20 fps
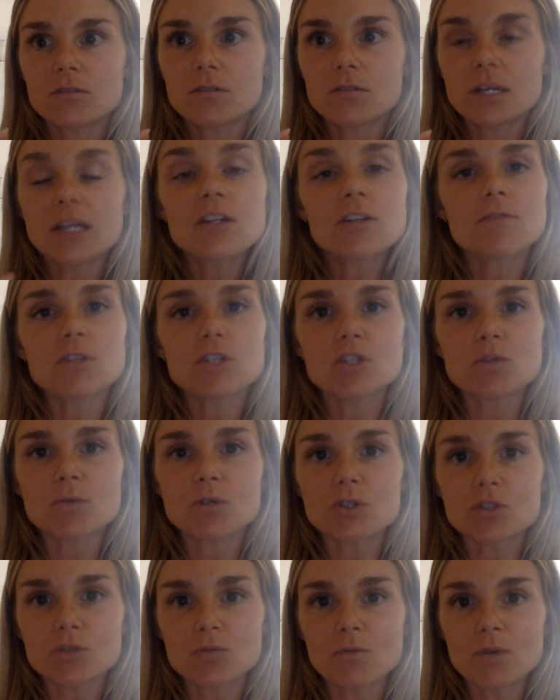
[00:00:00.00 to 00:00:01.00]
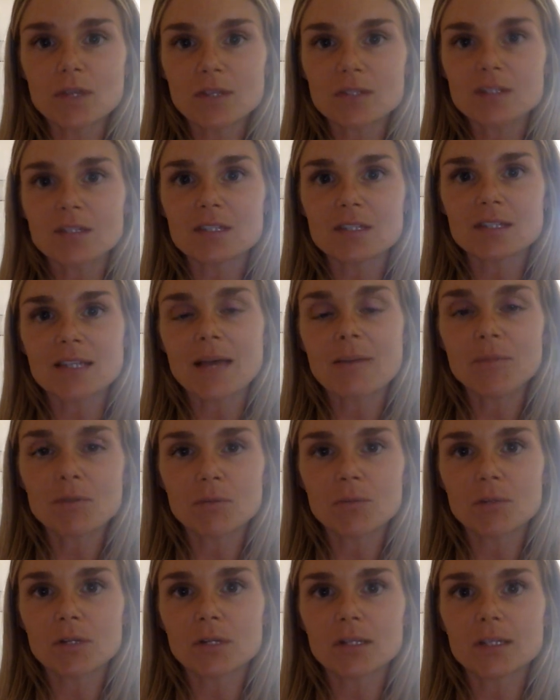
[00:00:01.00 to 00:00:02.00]
individuals with
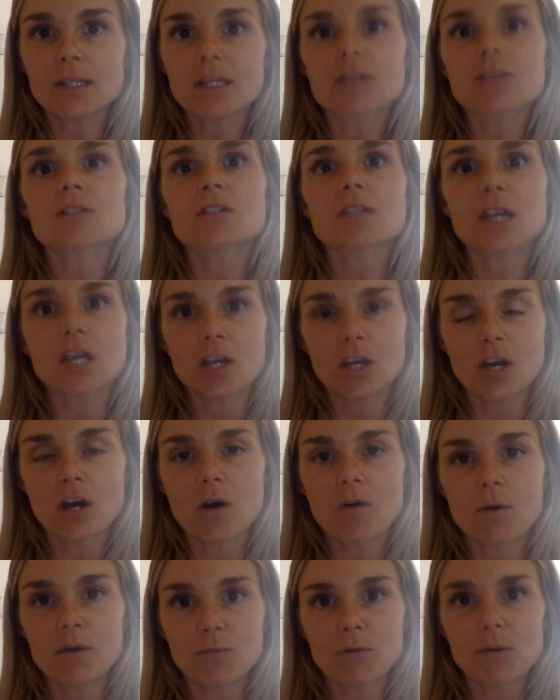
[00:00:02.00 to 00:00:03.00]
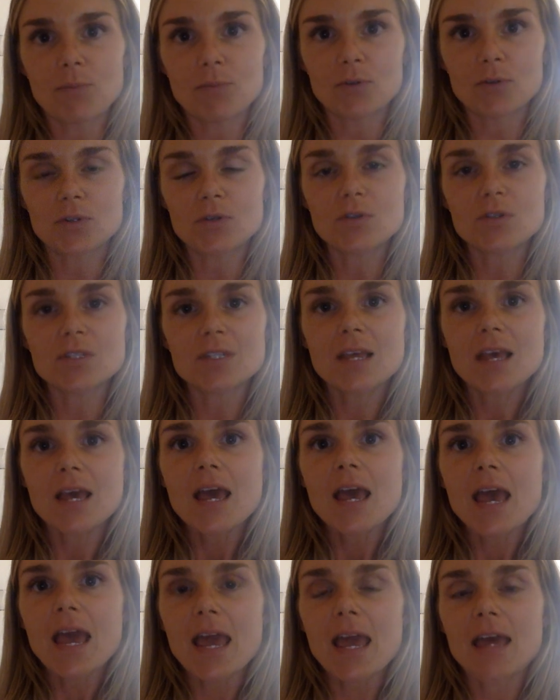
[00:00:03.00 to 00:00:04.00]
susceptible alleles can go and reproduce
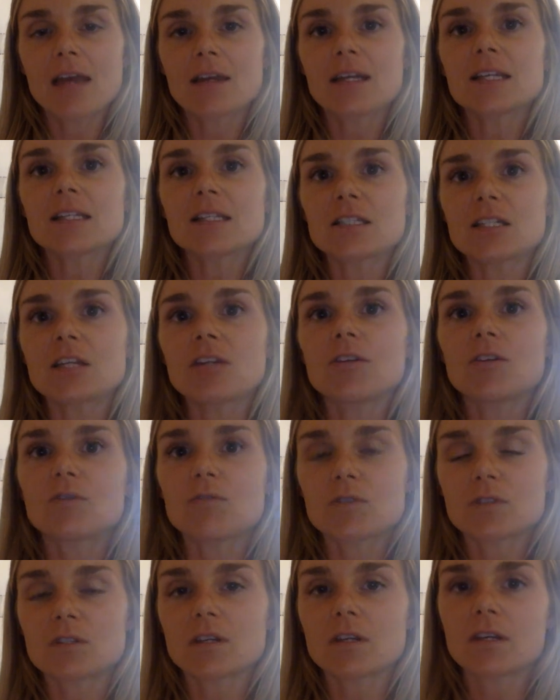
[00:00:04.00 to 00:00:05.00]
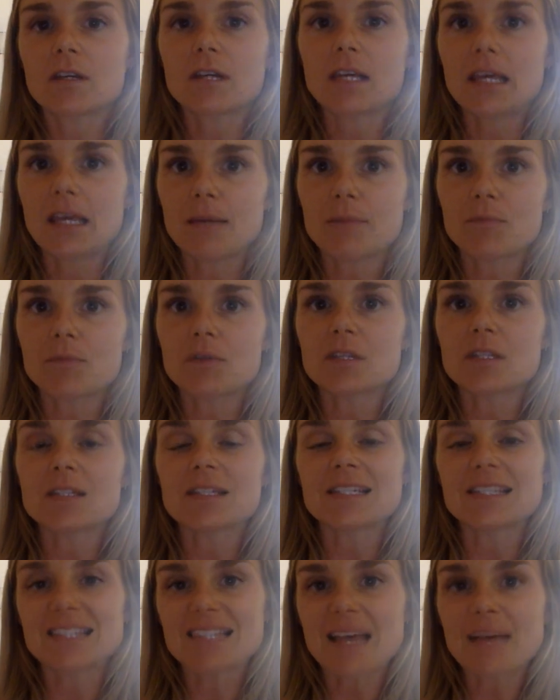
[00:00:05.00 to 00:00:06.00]
and continue to keep the
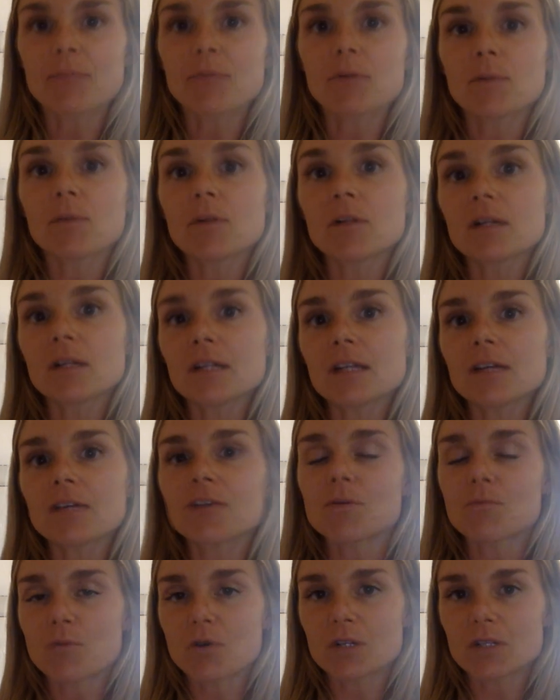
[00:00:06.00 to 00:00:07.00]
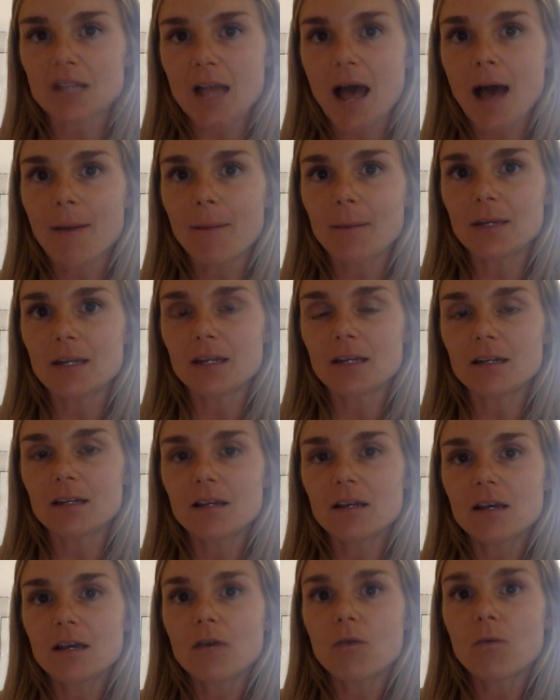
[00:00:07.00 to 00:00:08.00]
susceptible allele, the more dominant
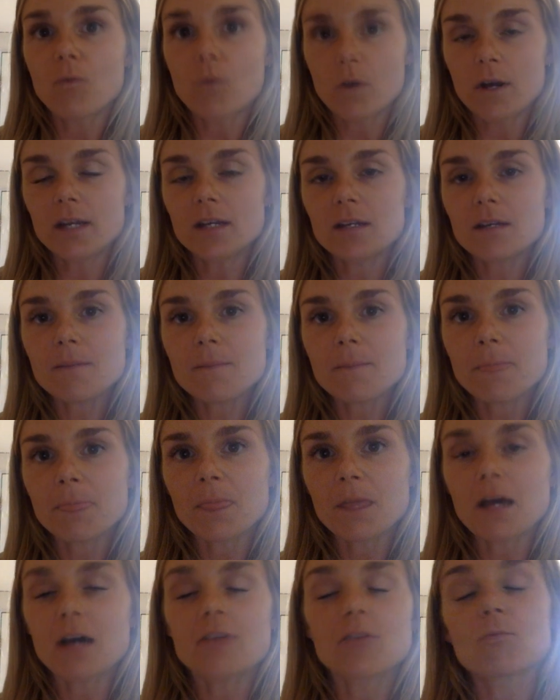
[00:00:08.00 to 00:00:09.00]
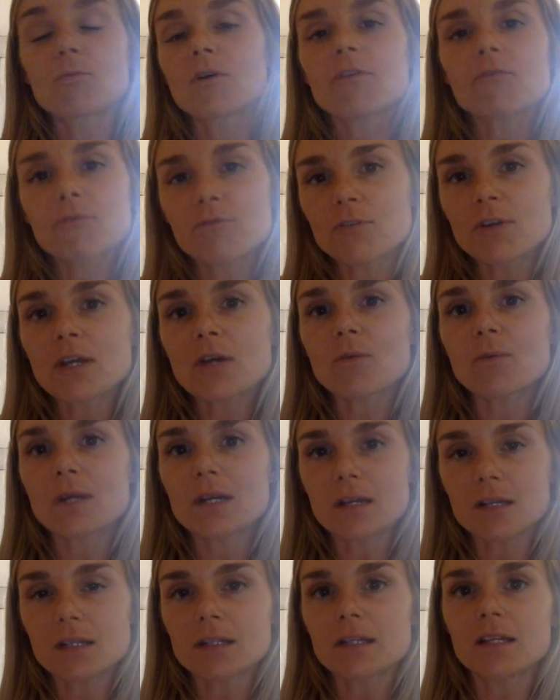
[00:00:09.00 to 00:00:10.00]
one, the more
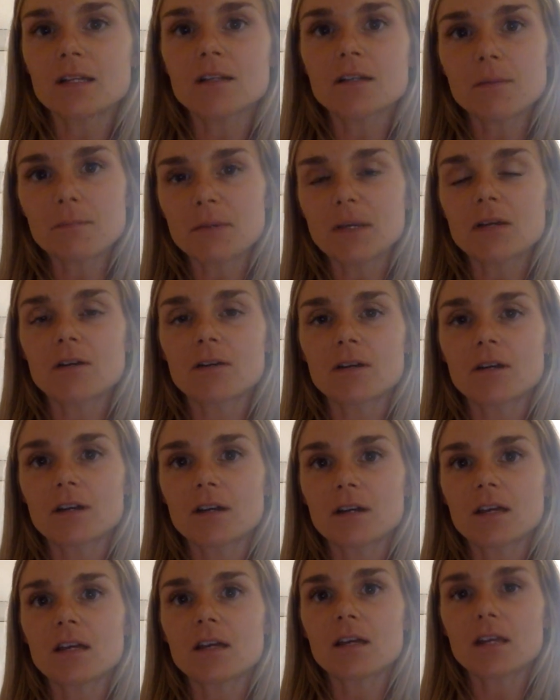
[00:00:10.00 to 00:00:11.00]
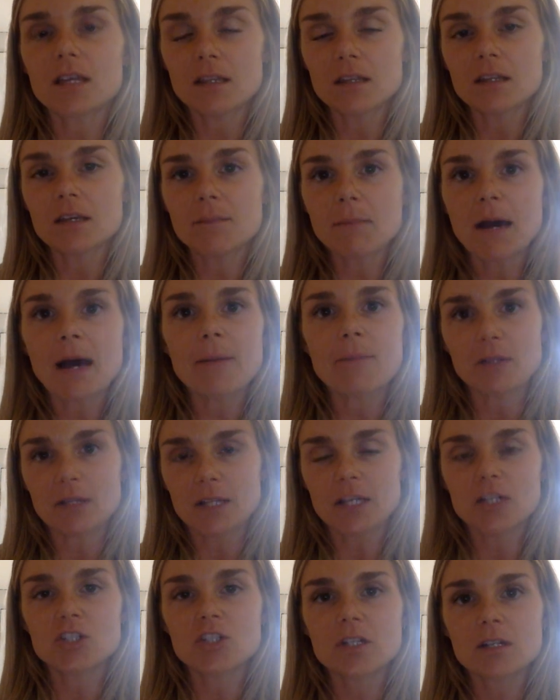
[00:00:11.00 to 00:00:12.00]
frequent allele appearing in the
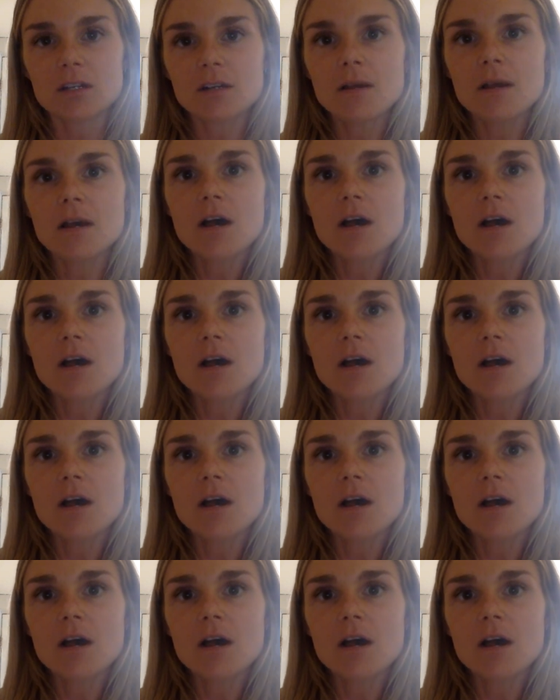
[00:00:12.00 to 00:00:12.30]
population,